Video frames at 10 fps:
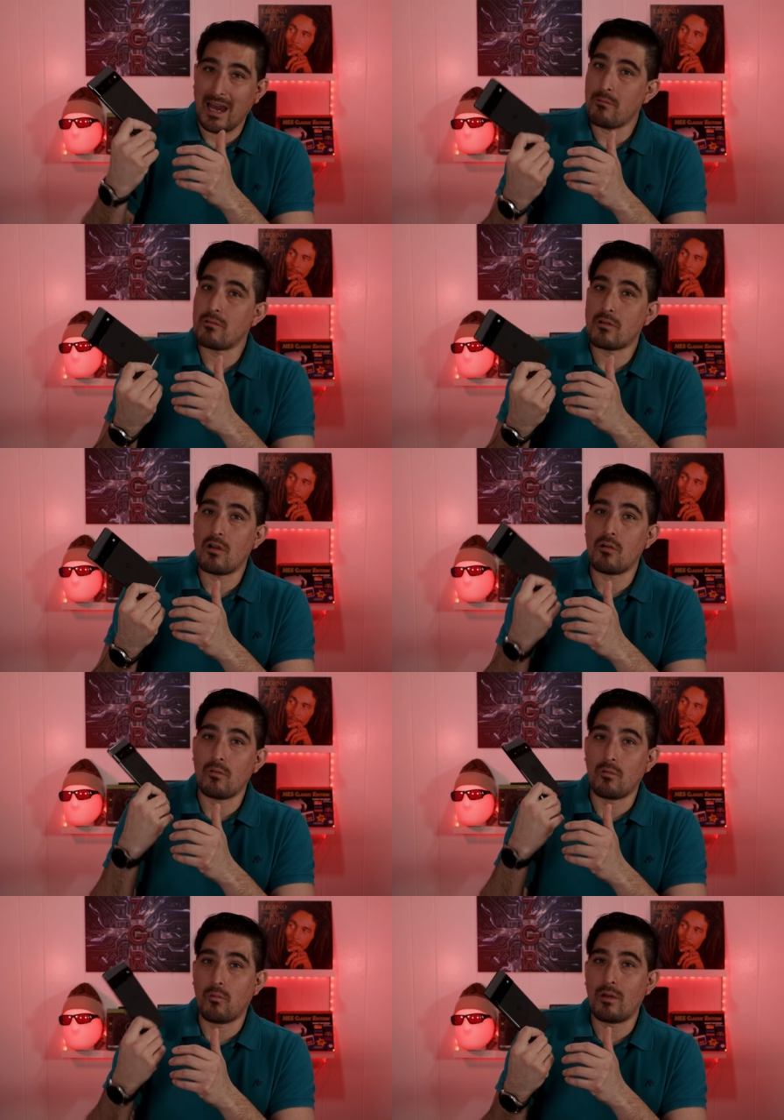I will
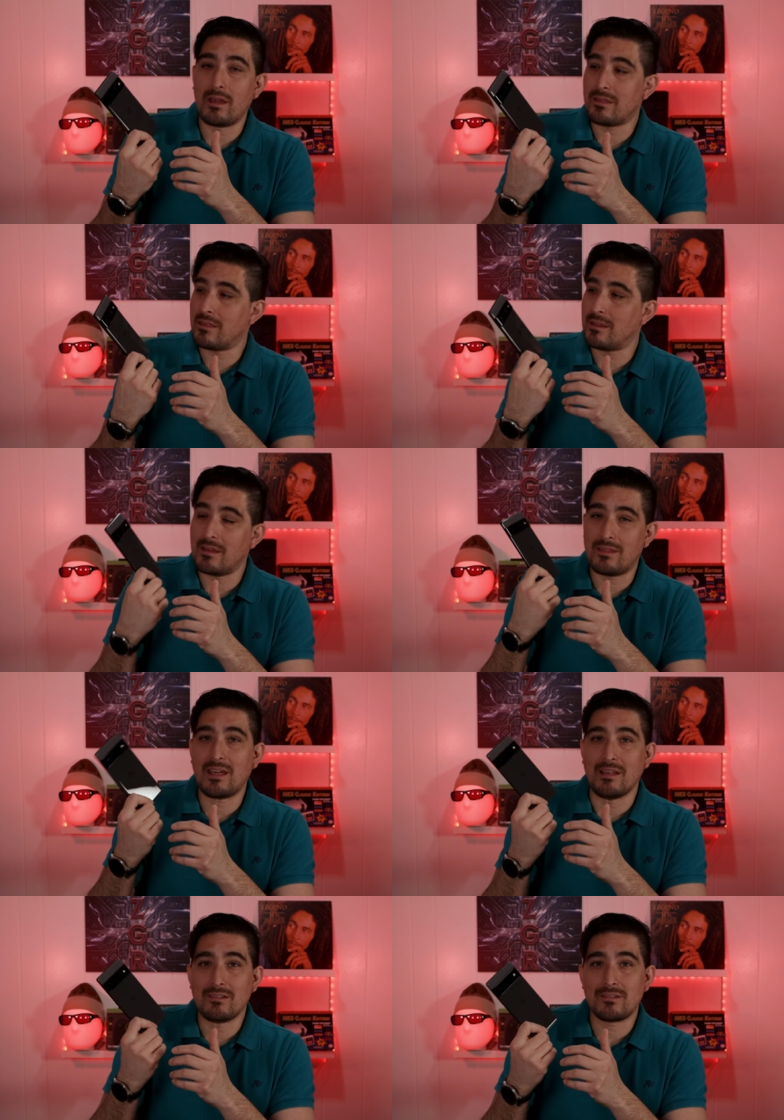go with
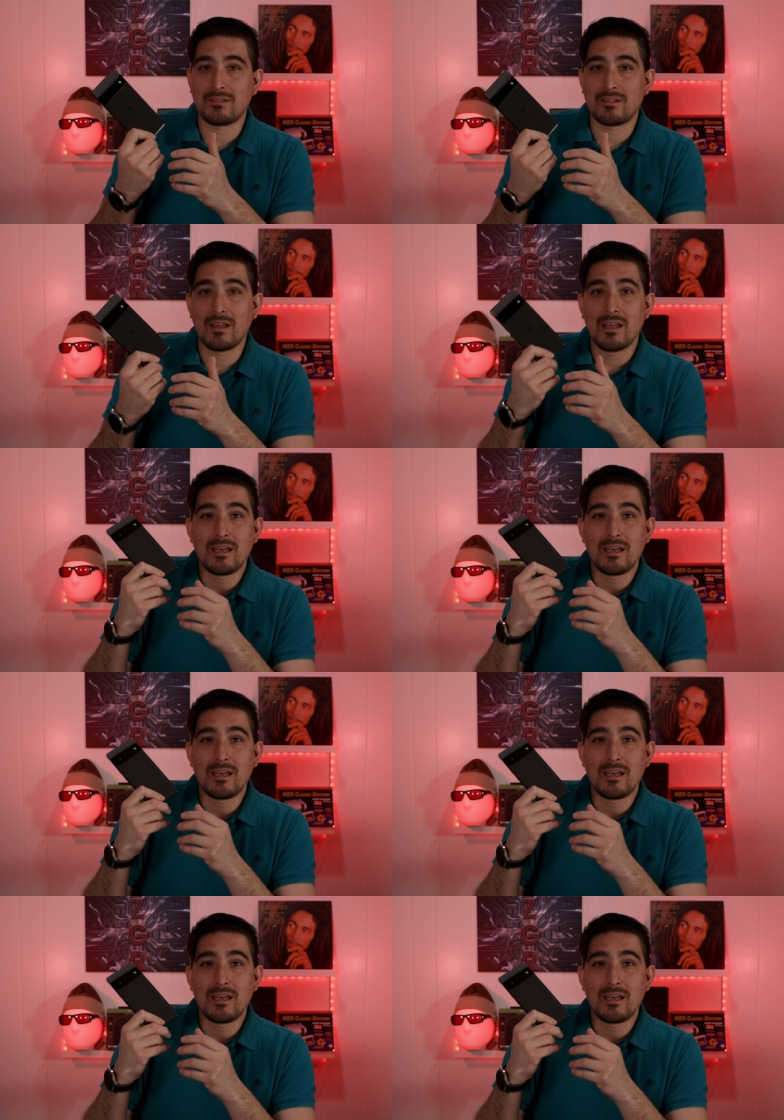this.